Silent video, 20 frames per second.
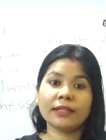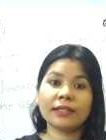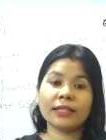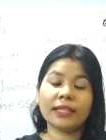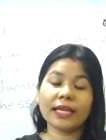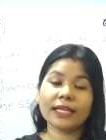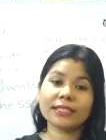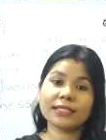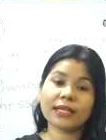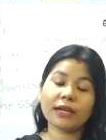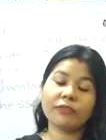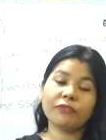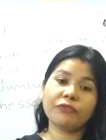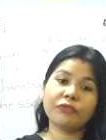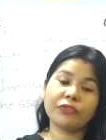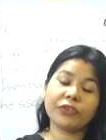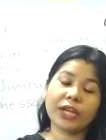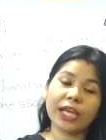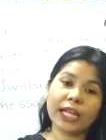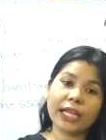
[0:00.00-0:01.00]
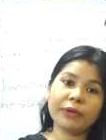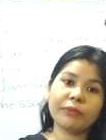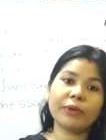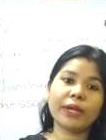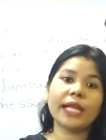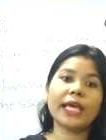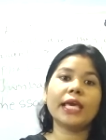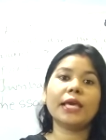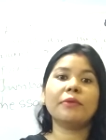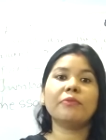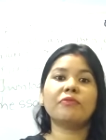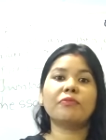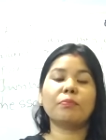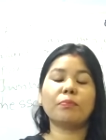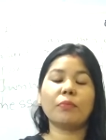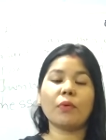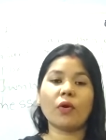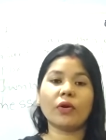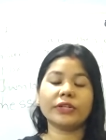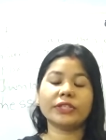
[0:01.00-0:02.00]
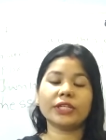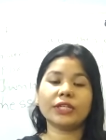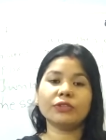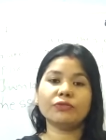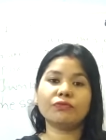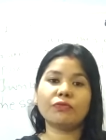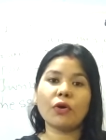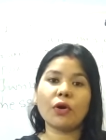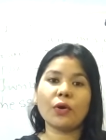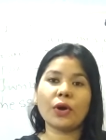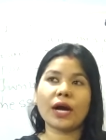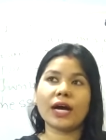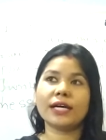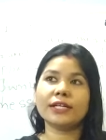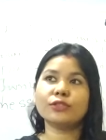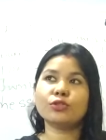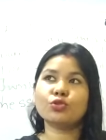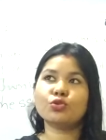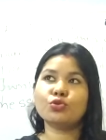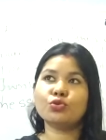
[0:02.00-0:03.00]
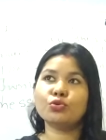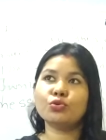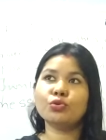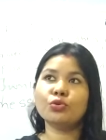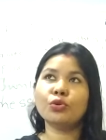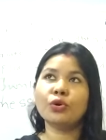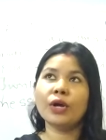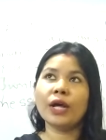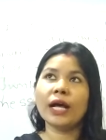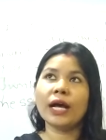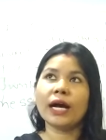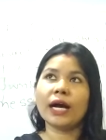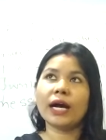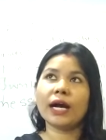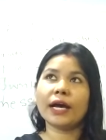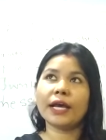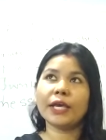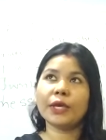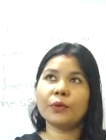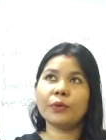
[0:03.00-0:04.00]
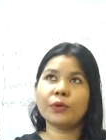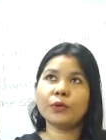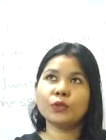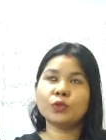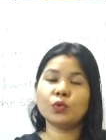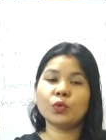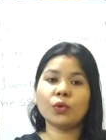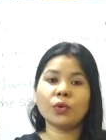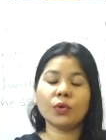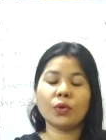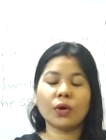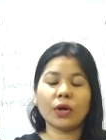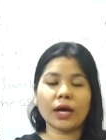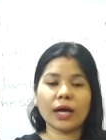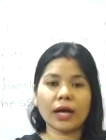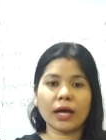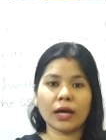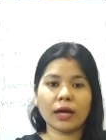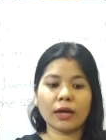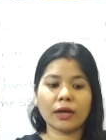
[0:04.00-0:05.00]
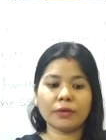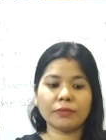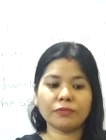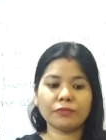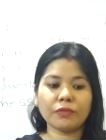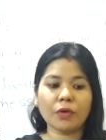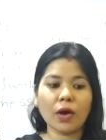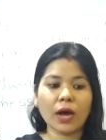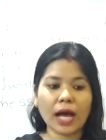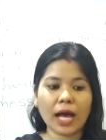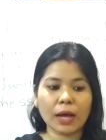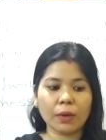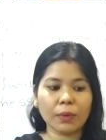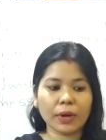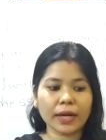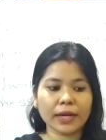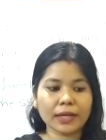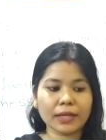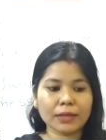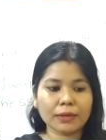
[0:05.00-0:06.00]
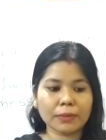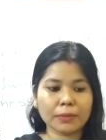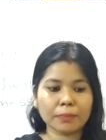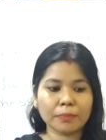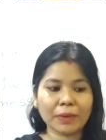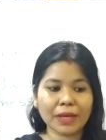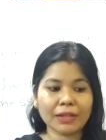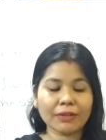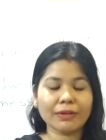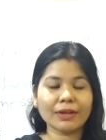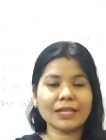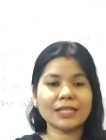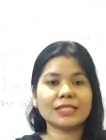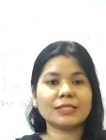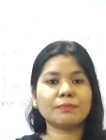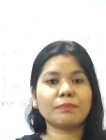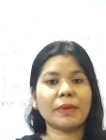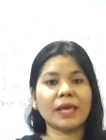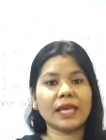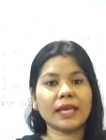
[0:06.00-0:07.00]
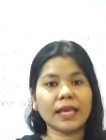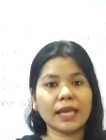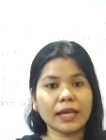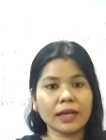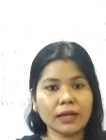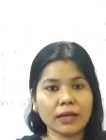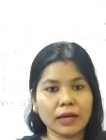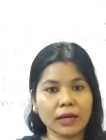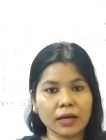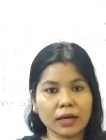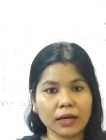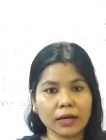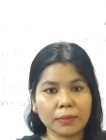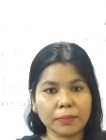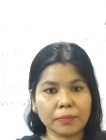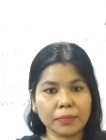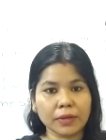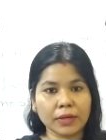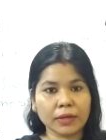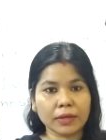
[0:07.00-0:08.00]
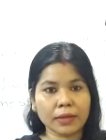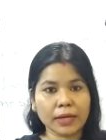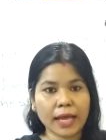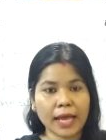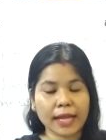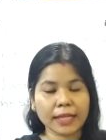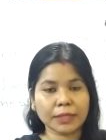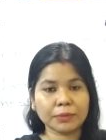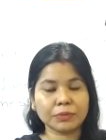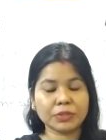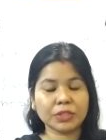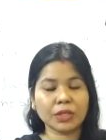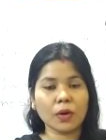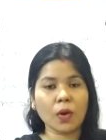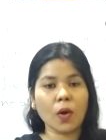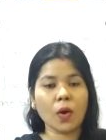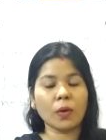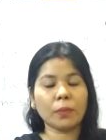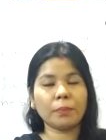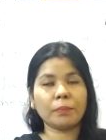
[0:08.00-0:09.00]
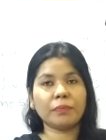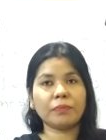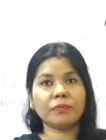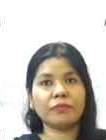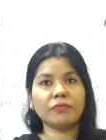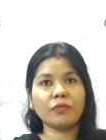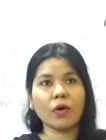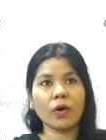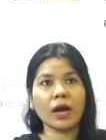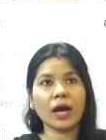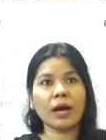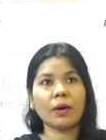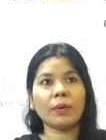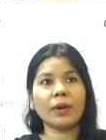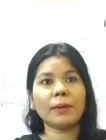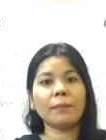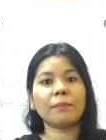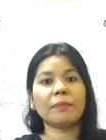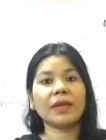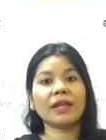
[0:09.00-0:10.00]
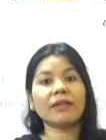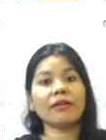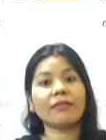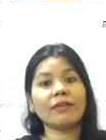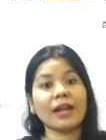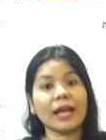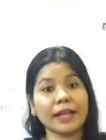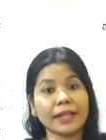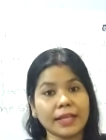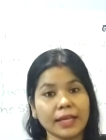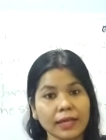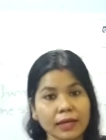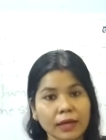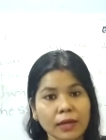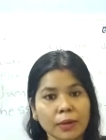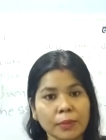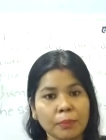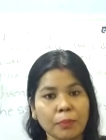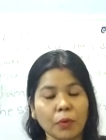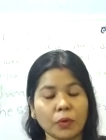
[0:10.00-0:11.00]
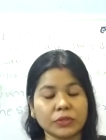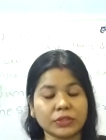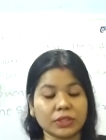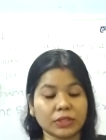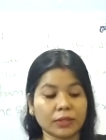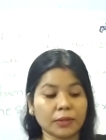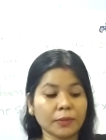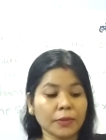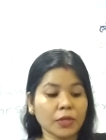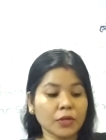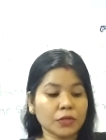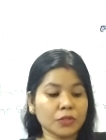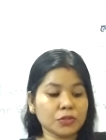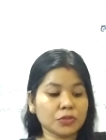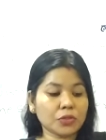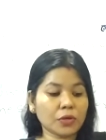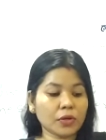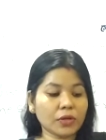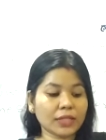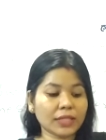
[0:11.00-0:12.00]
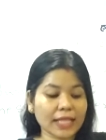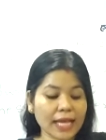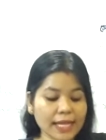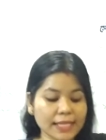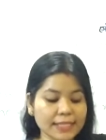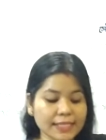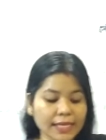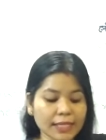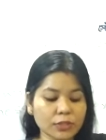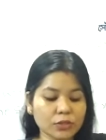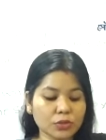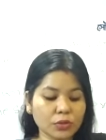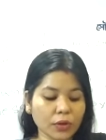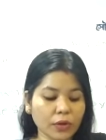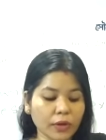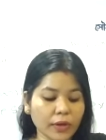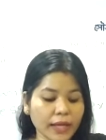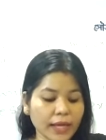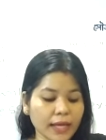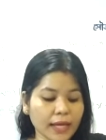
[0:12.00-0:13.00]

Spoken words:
these are really very important for us to for our better speaking addiction, or for our better writing portion. So that's it. So